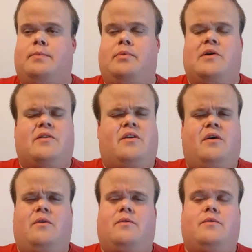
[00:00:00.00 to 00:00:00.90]

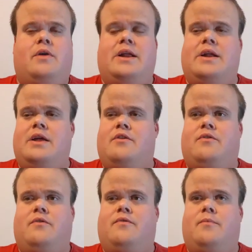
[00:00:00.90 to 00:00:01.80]
Burstow, great innings
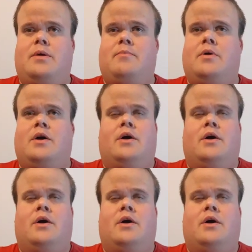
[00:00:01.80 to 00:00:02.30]
too from him.